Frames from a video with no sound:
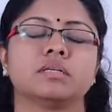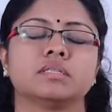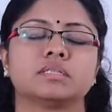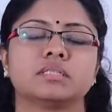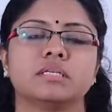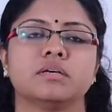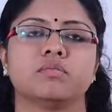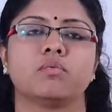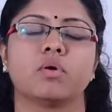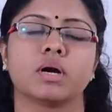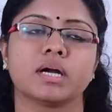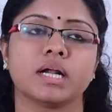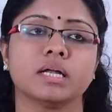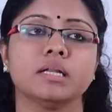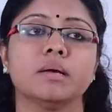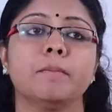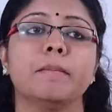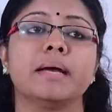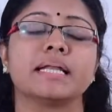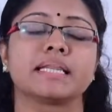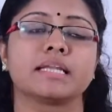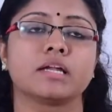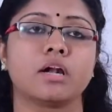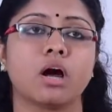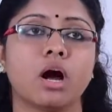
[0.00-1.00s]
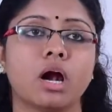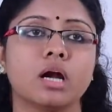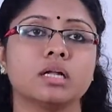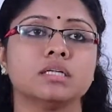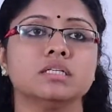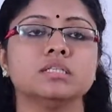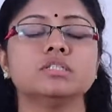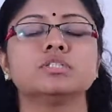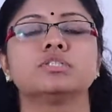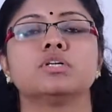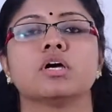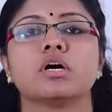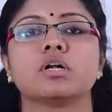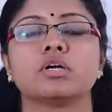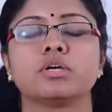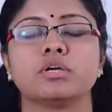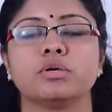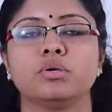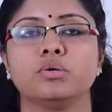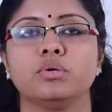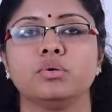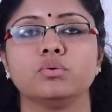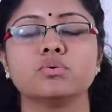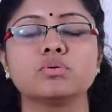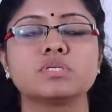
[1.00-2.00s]
see what are the methodologies you are
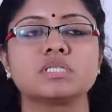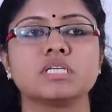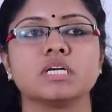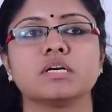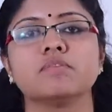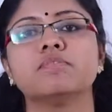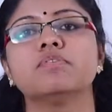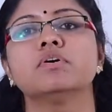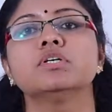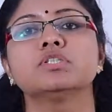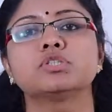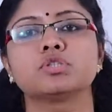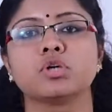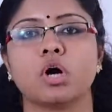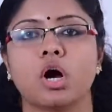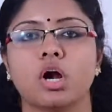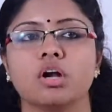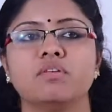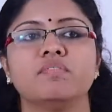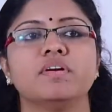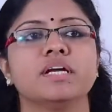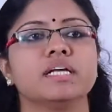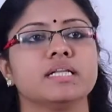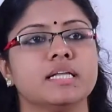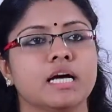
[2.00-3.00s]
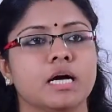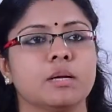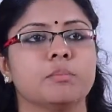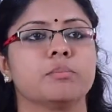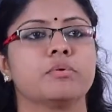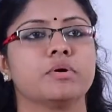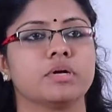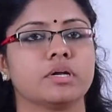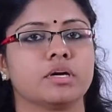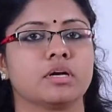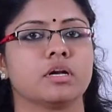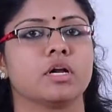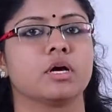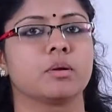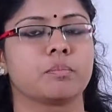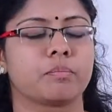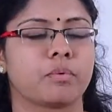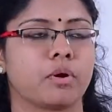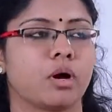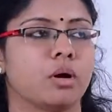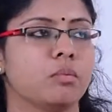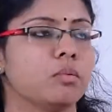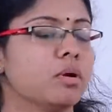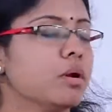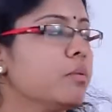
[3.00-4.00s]
using for solving that particular
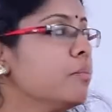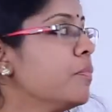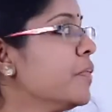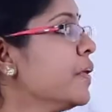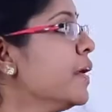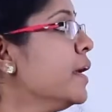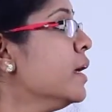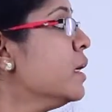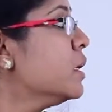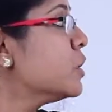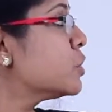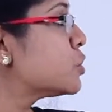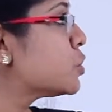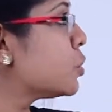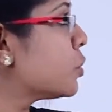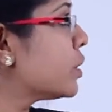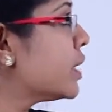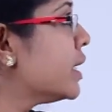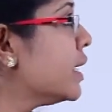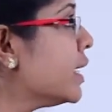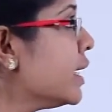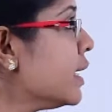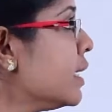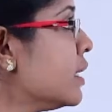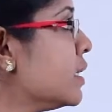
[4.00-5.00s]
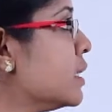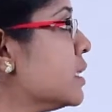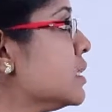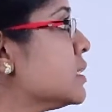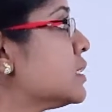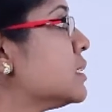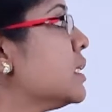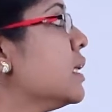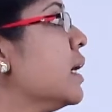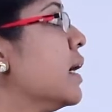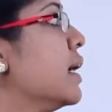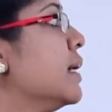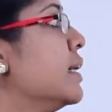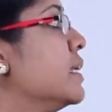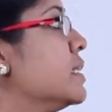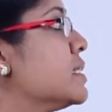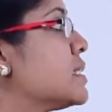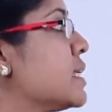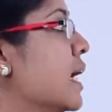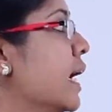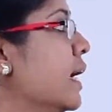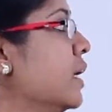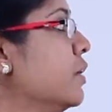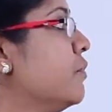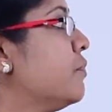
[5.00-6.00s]
problem. So, here in this
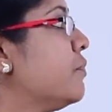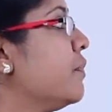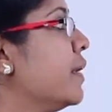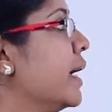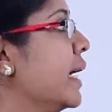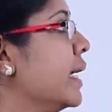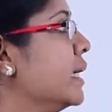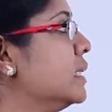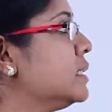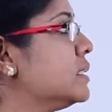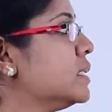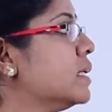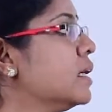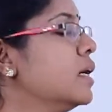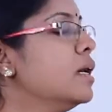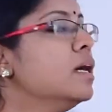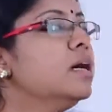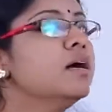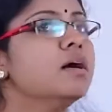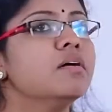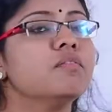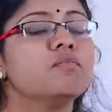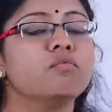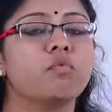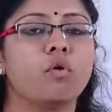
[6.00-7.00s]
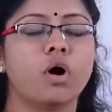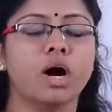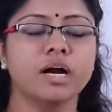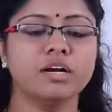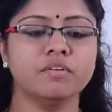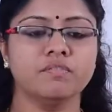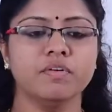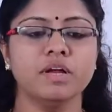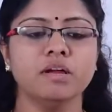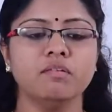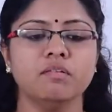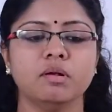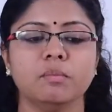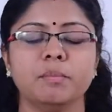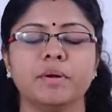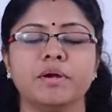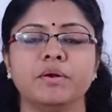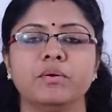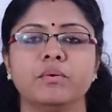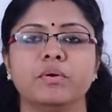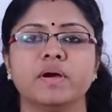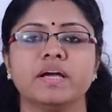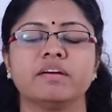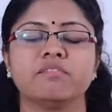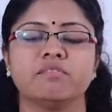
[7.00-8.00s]
design phase, what we will be
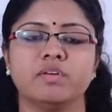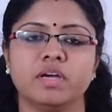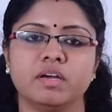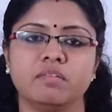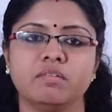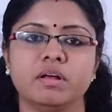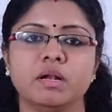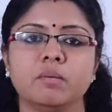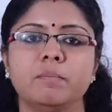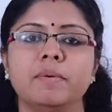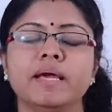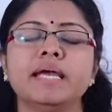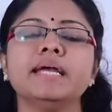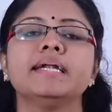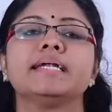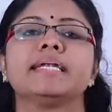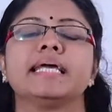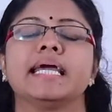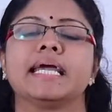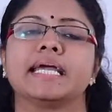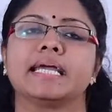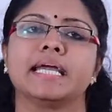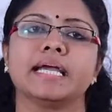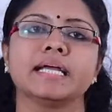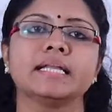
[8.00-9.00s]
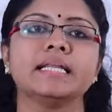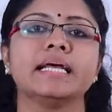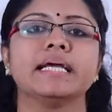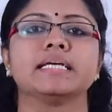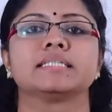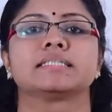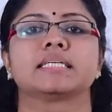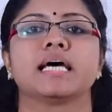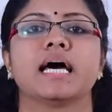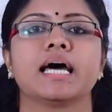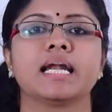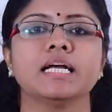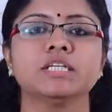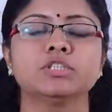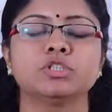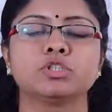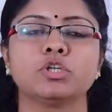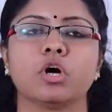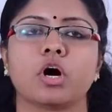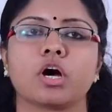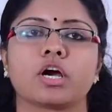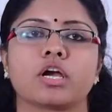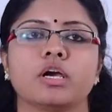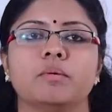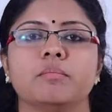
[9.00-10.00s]
doing, we will be taking the SRS
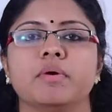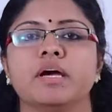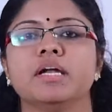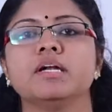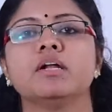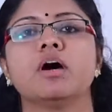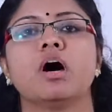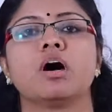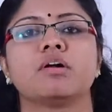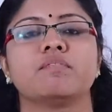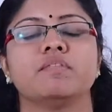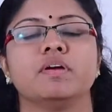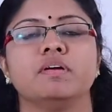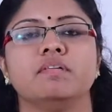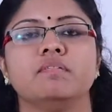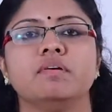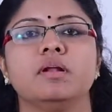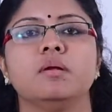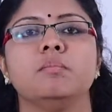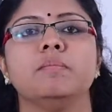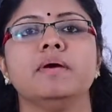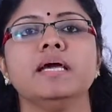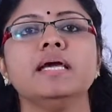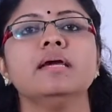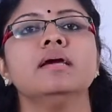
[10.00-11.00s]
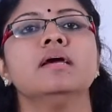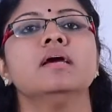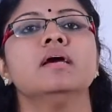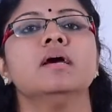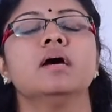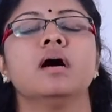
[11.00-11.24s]
document, or we will be